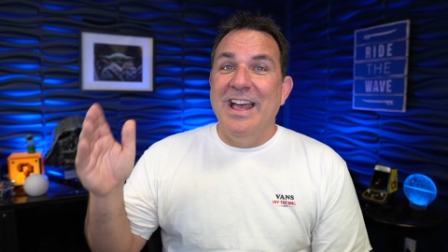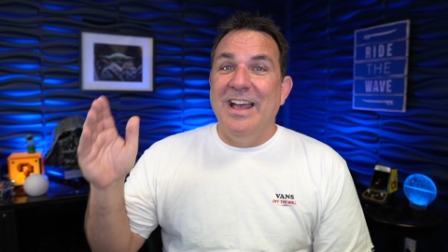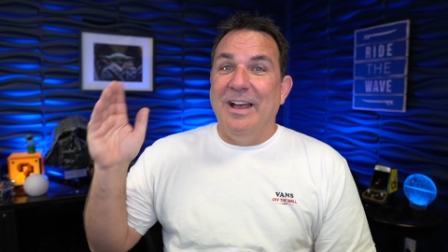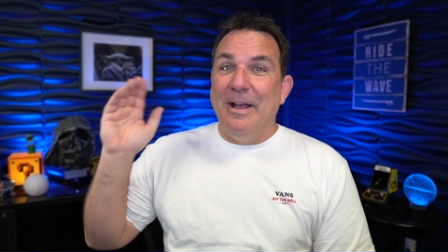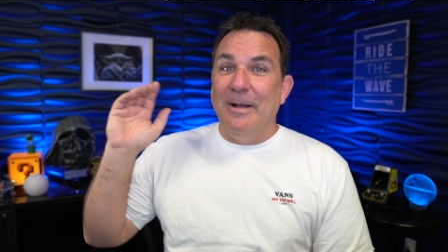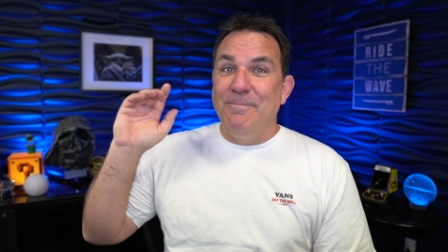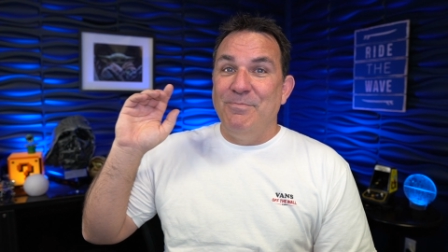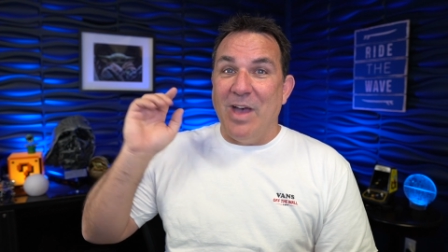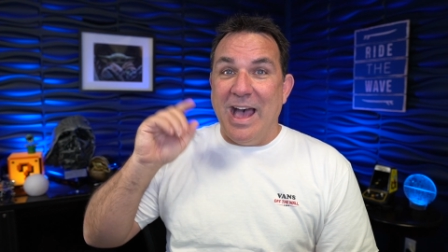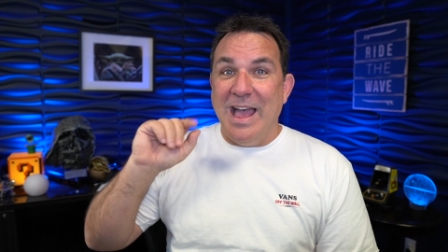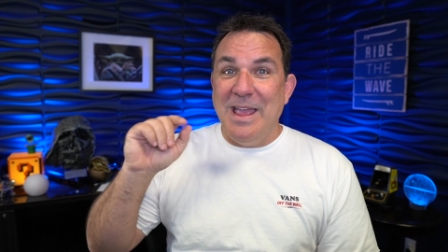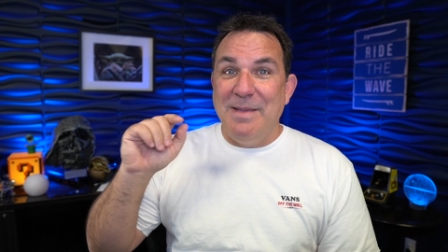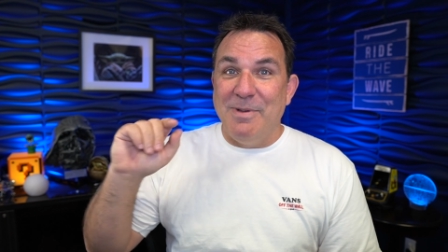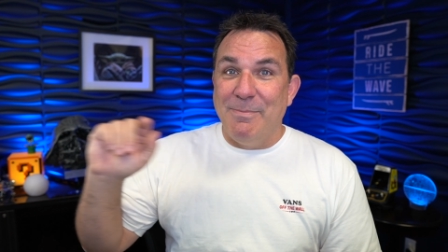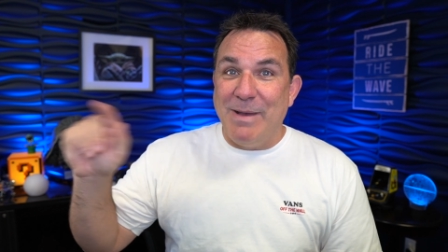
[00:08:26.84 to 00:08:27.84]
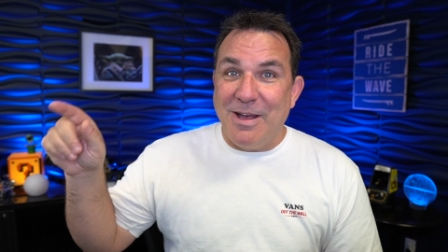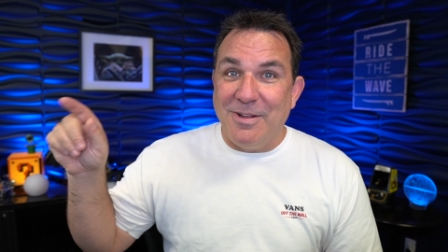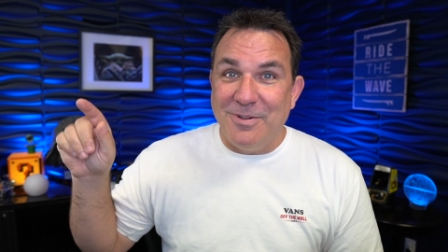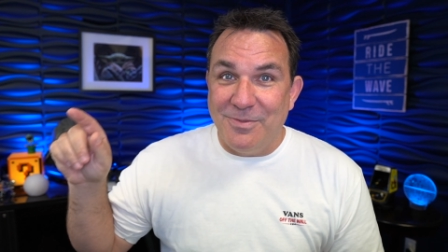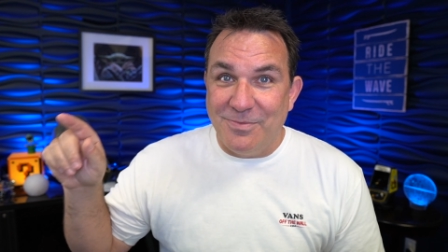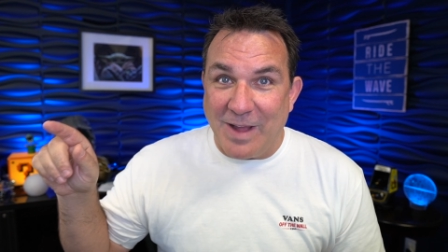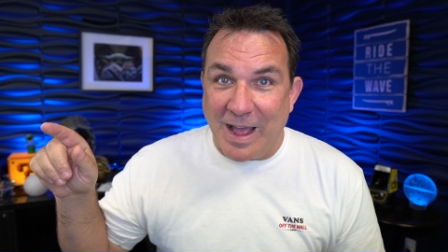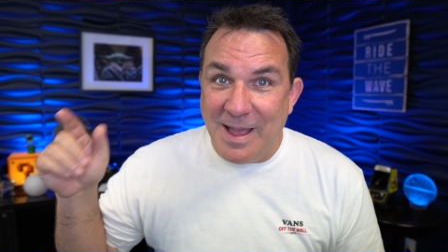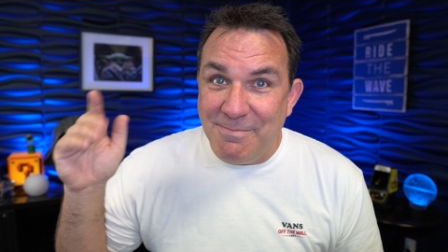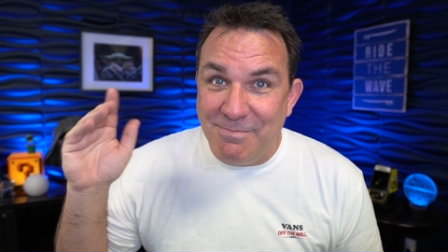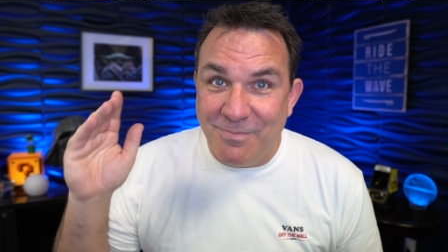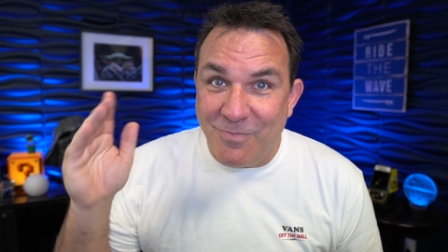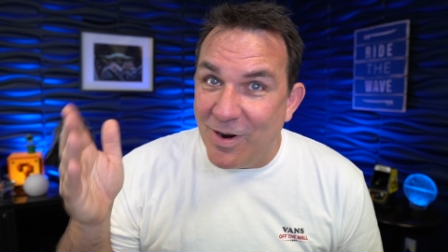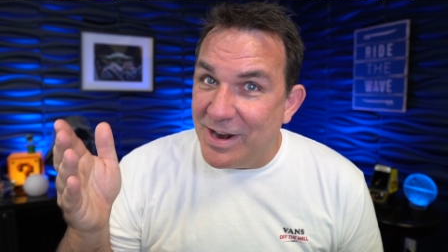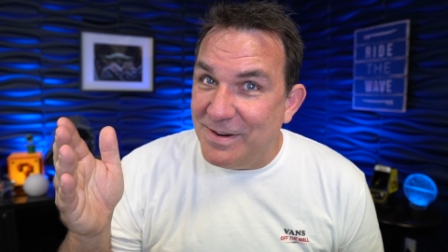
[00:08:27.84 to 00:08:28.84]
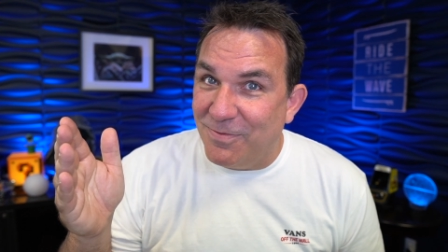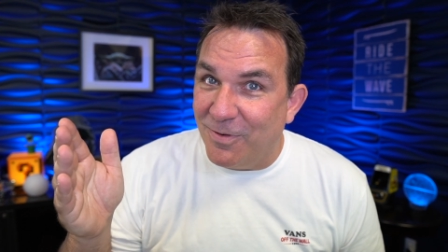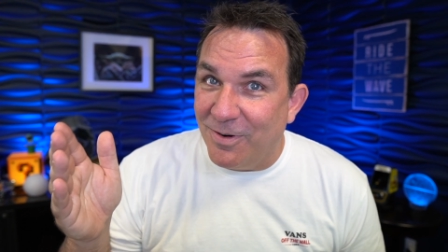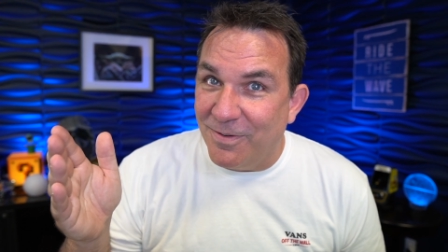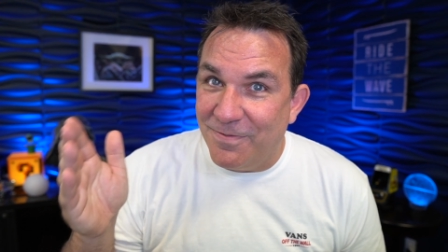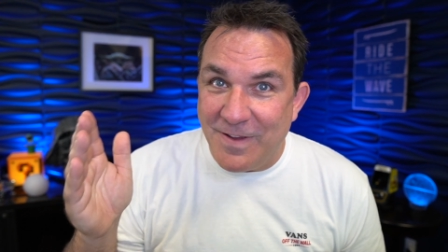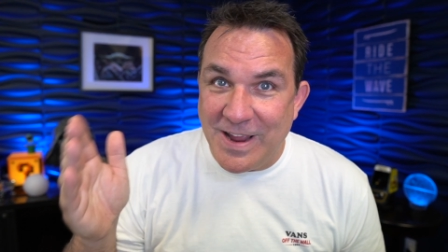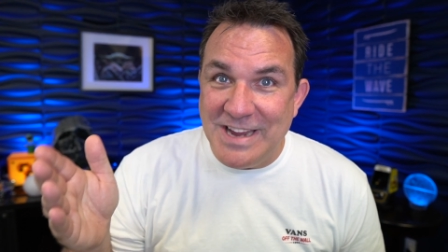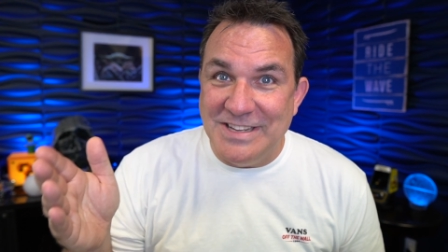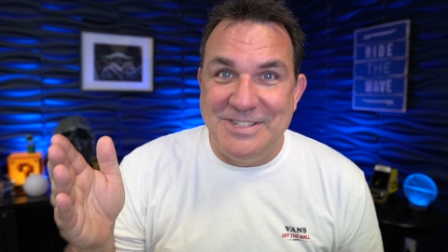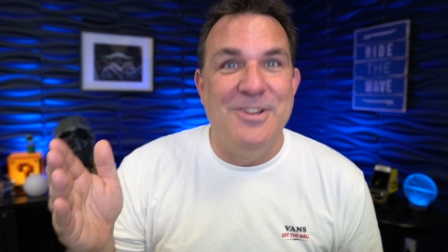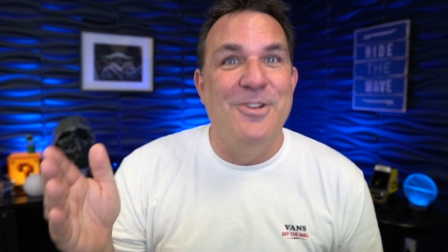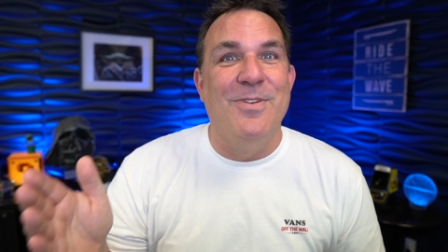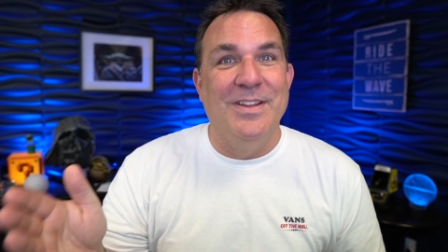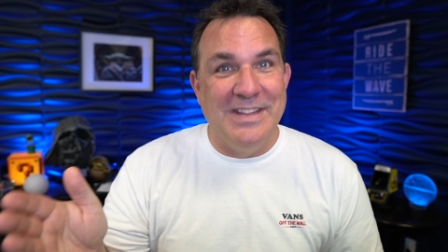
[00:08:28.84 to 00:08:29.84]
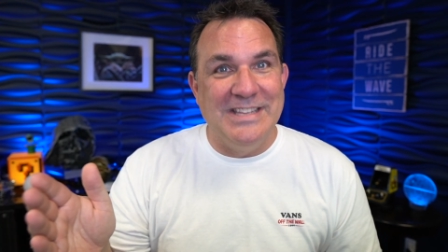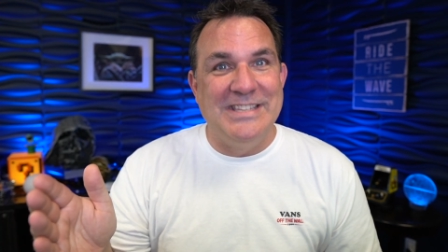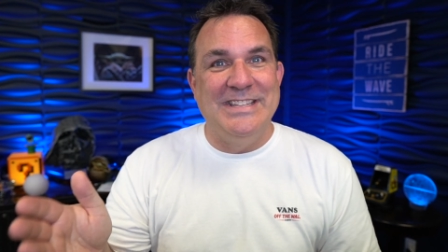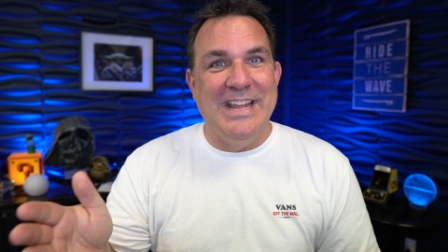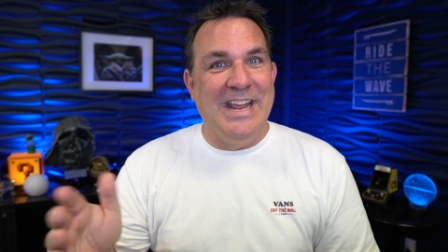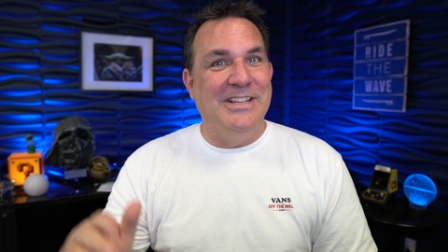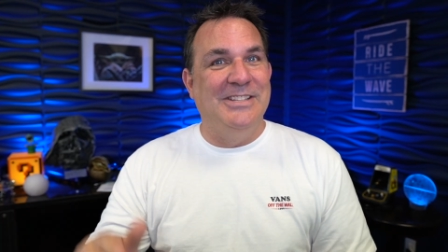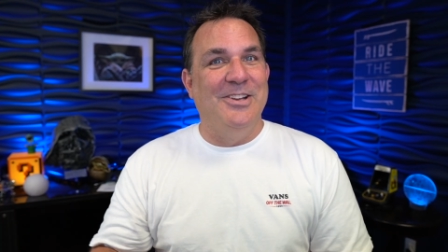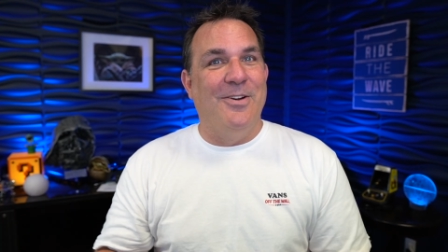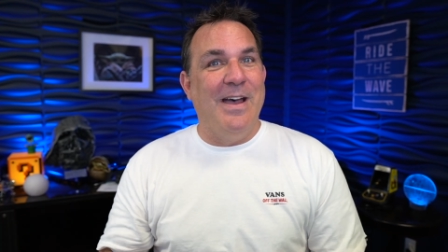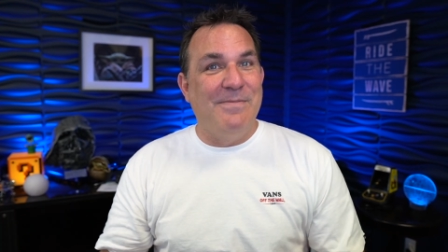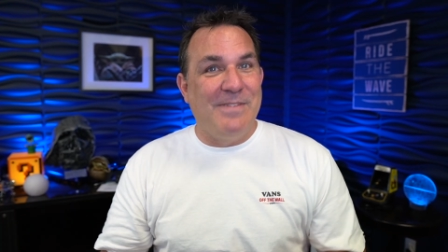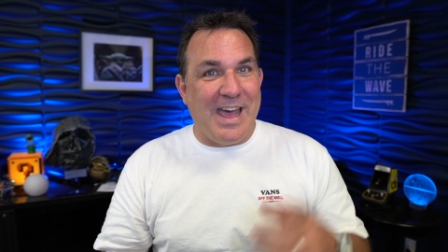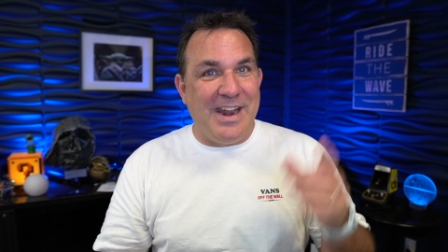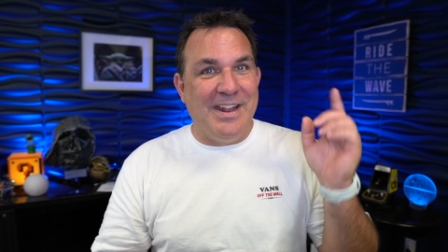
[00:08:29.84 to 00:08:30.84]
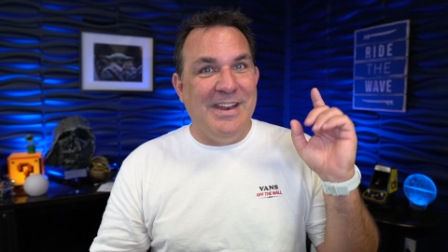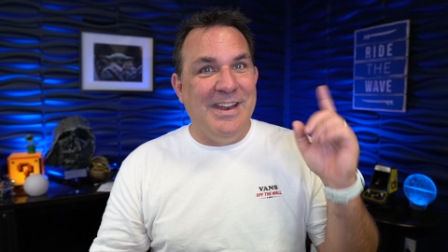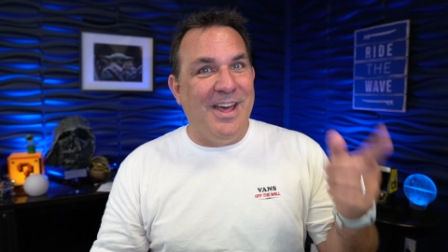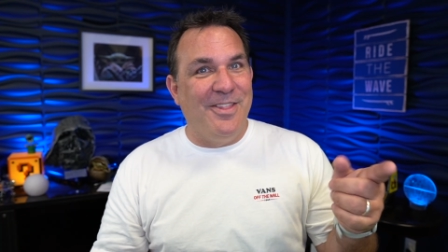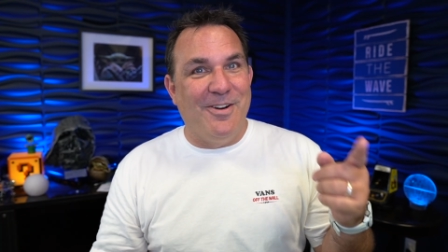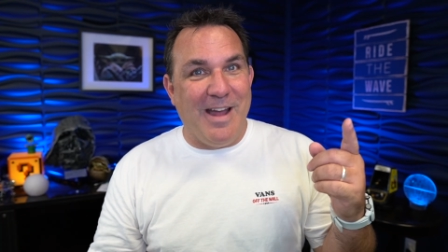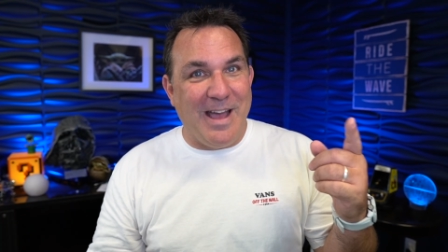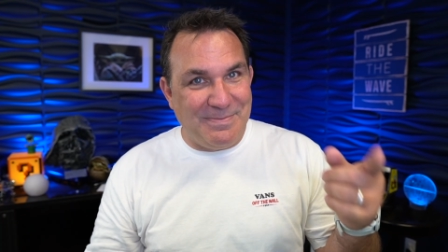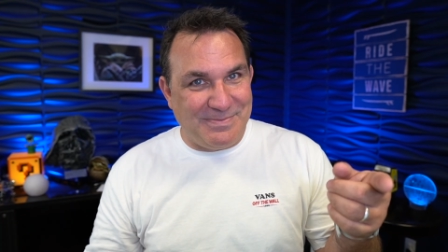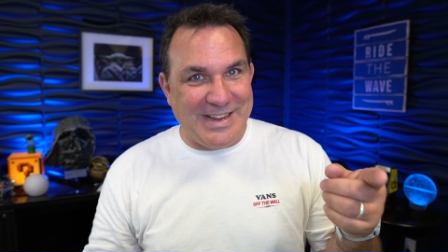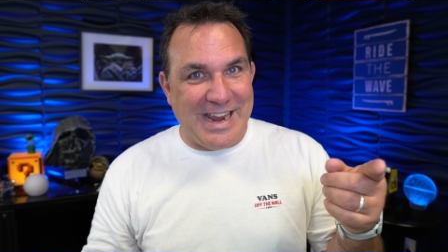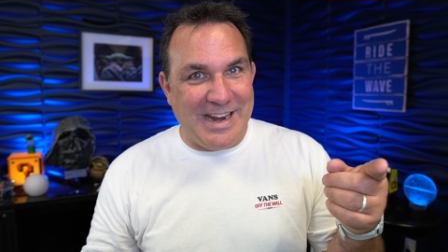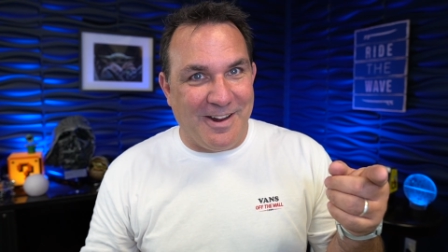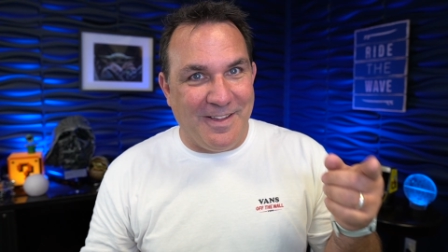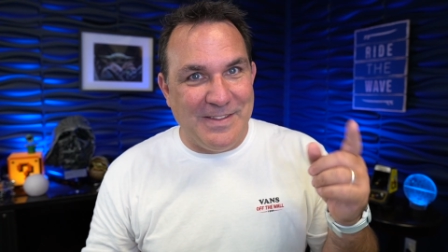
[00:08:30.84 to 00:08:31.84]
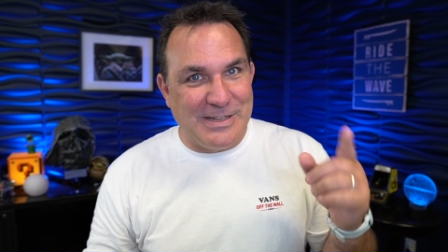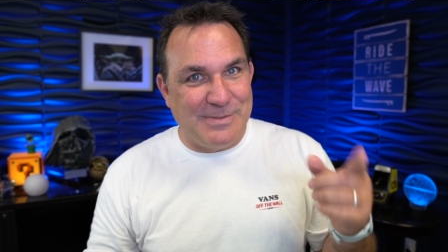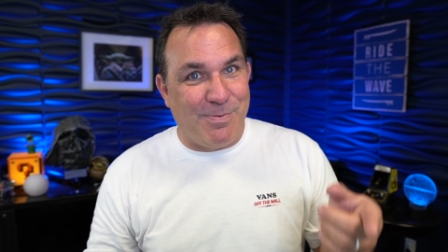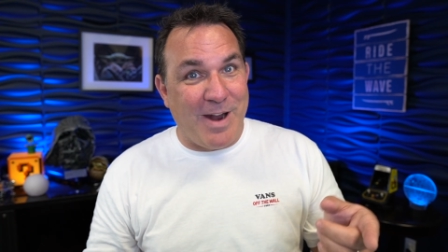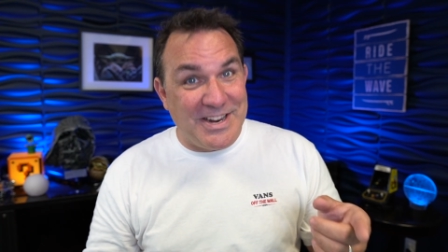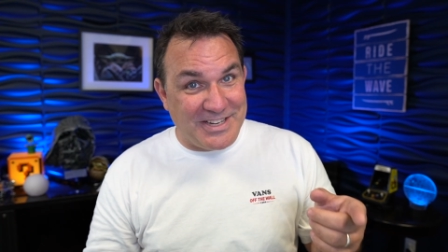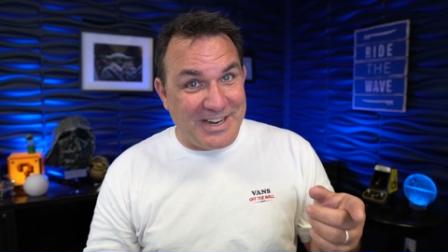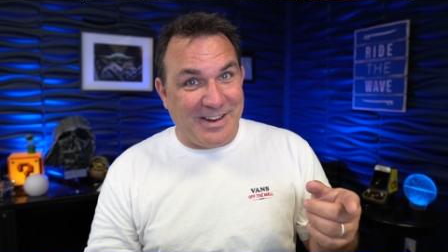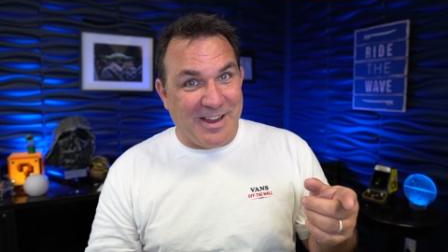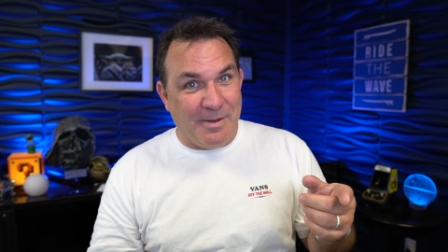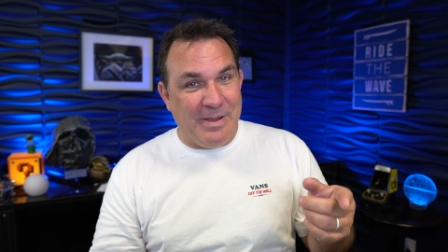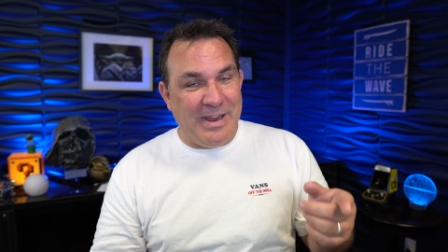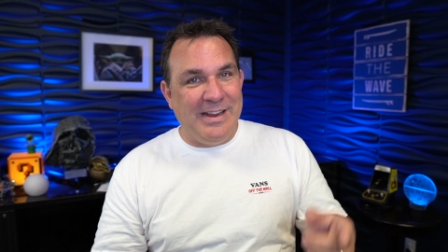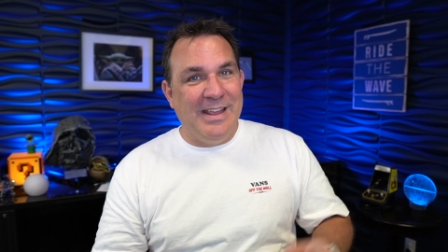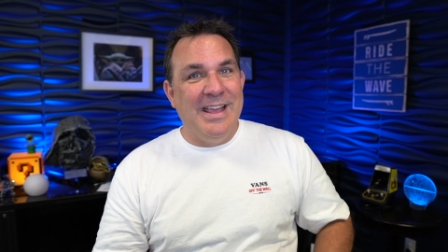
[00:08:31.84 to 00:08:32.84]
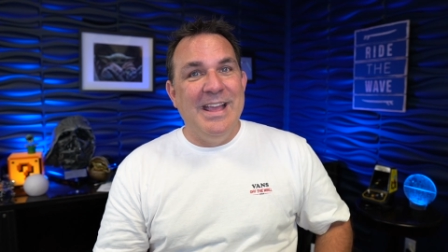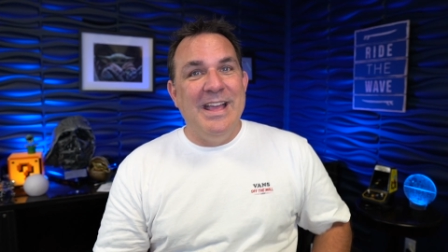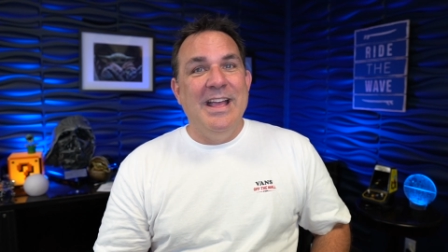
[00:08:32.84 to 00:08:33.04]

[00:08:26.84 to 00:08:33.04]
um, I am about. I'm ready for phase two on this thing. So I've got another update on this project coming.